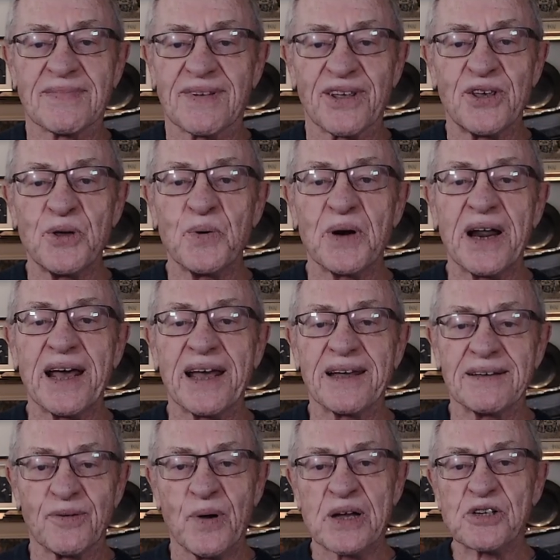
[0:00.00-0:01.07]
Q&A
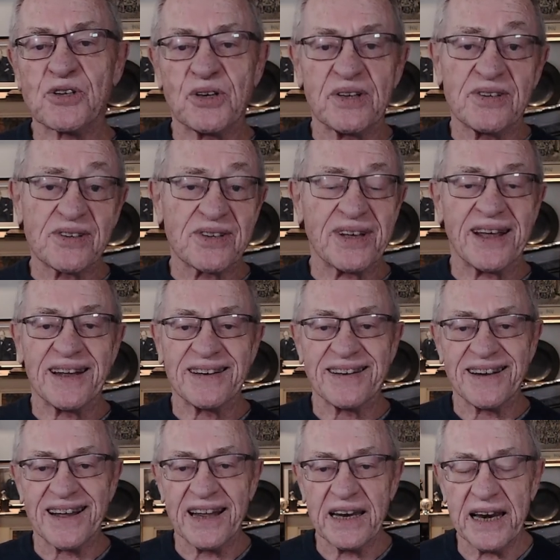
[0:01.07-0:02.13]
questions and
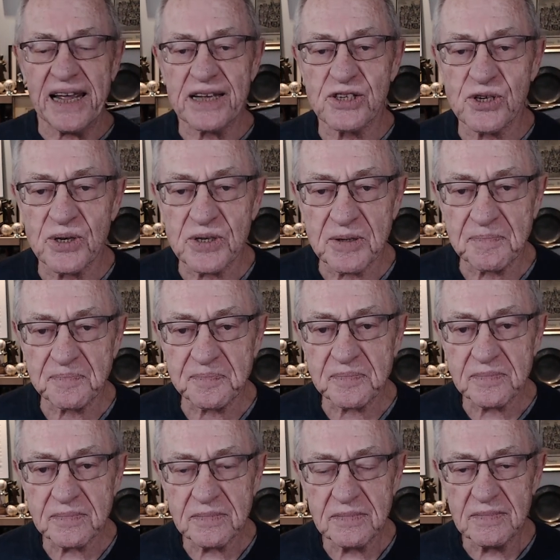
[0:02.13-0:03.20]
answers.
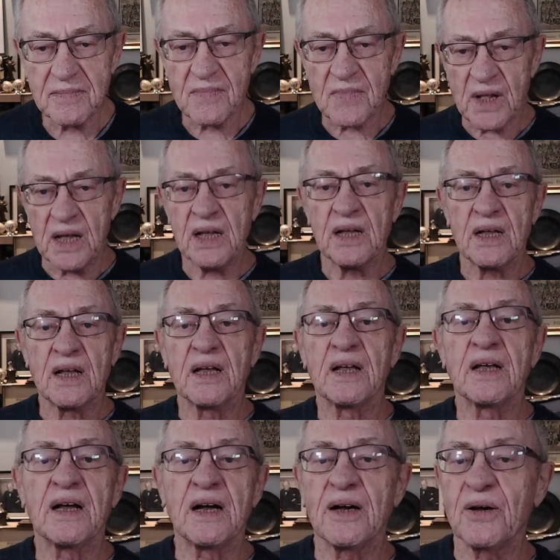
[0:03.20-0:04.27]

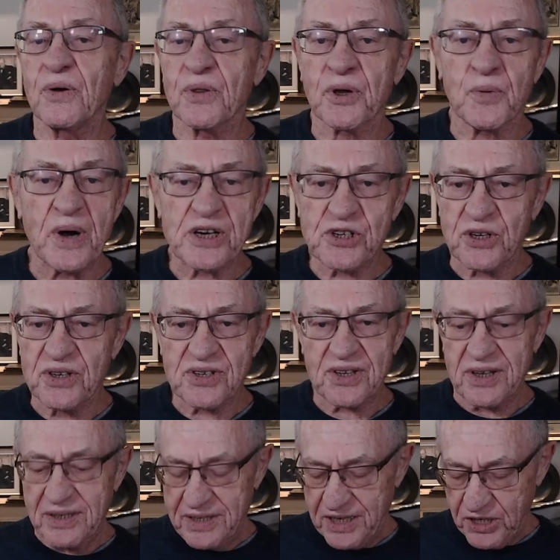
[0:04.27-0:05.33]
Oh, the questions
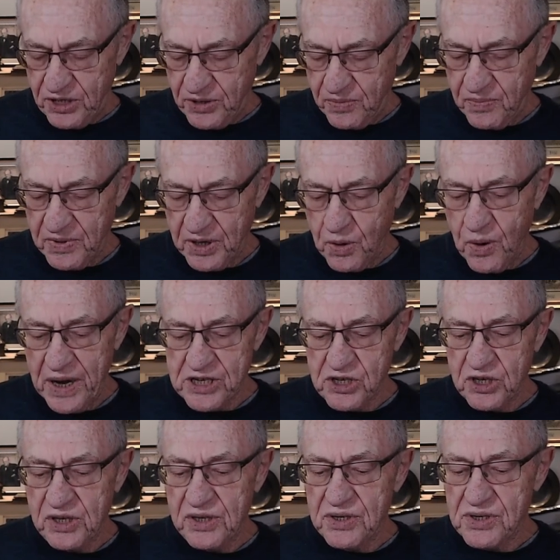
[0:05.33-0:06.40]
continue. The
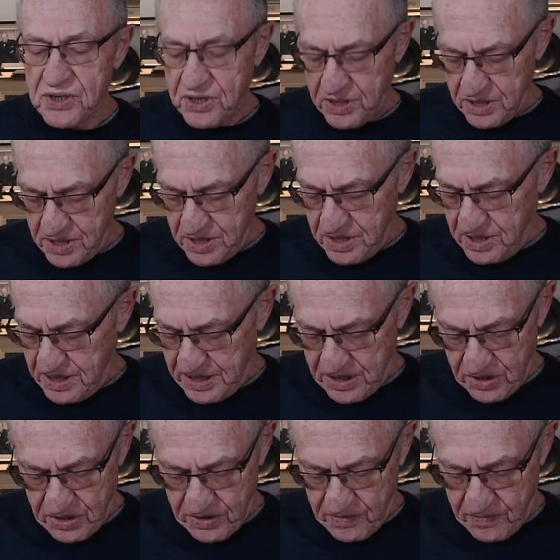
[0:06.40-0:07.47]
questions
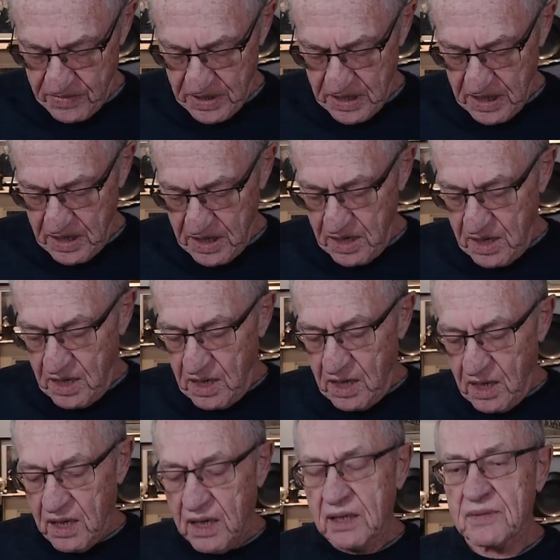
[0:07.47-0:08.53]
continue.
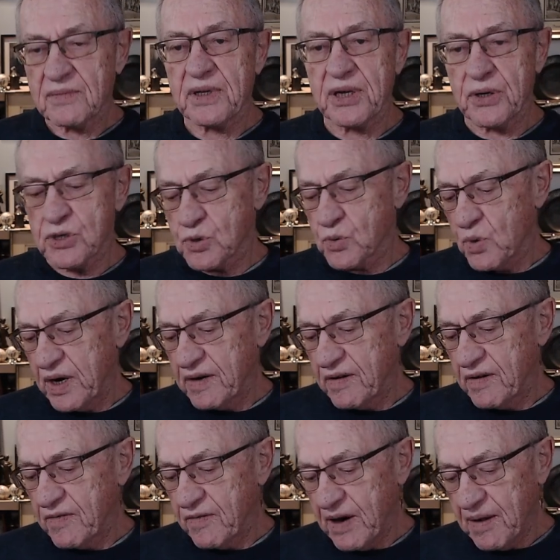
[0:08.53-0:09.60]
Here's one
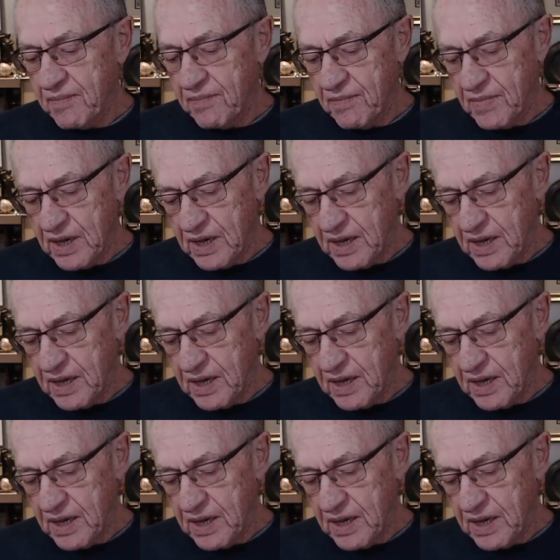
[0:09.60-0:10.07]
from